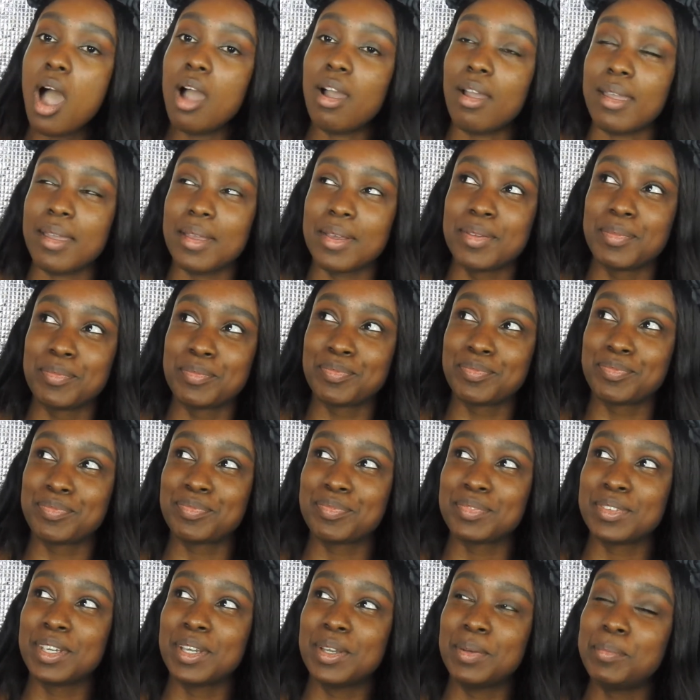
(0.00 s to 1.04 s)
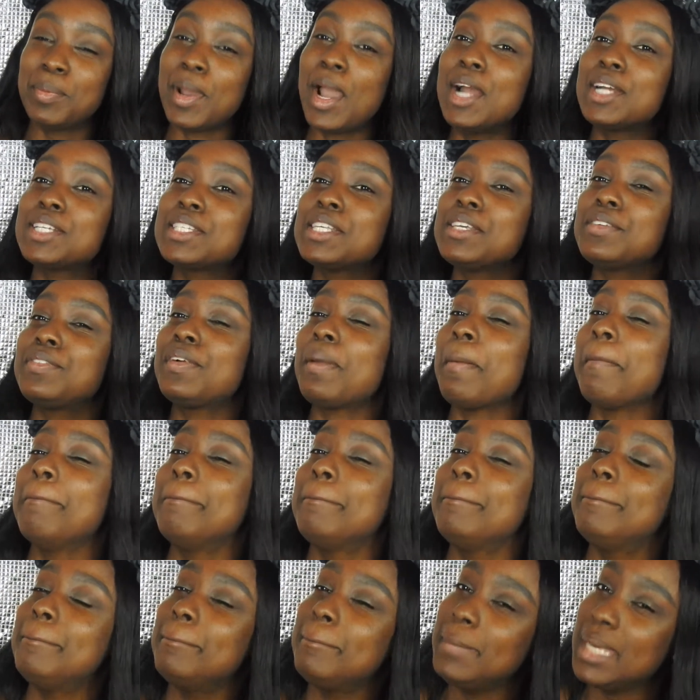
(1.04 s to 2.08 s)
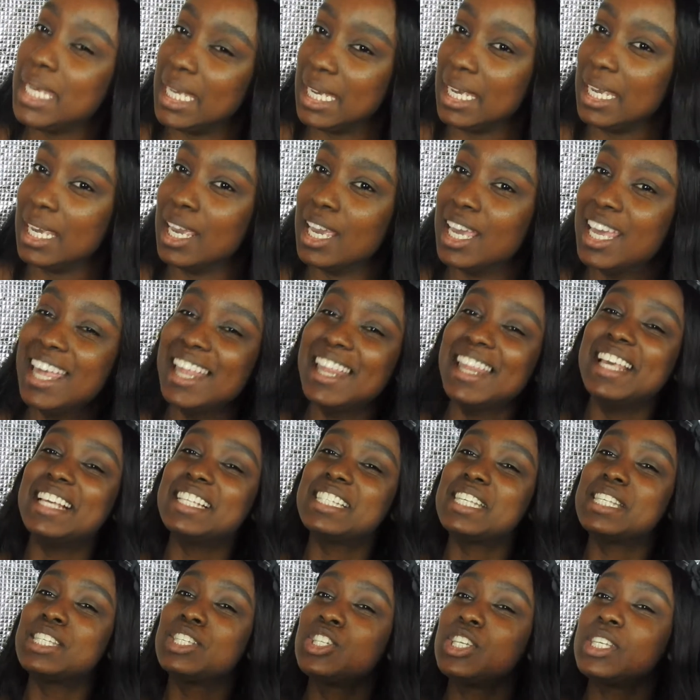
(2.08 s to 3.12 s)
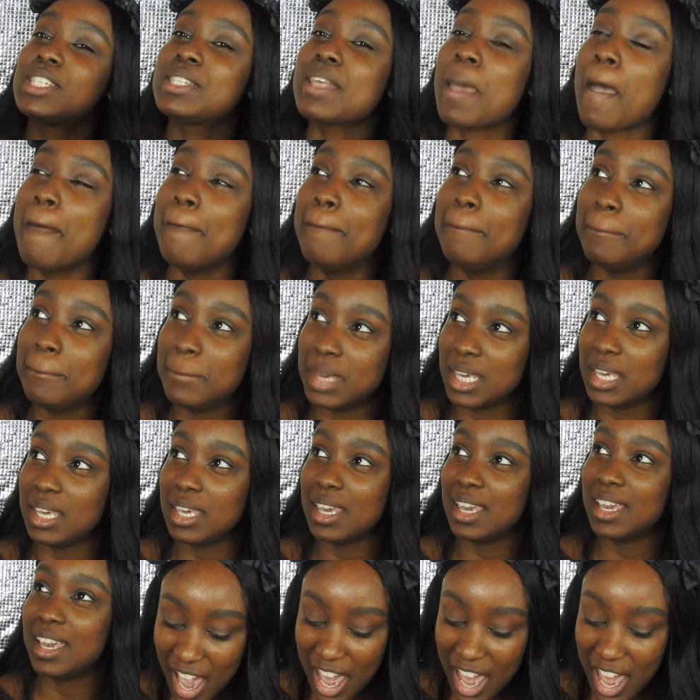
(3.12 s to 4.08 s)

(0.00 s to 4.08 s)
Okay. Personally, for me, this is just me.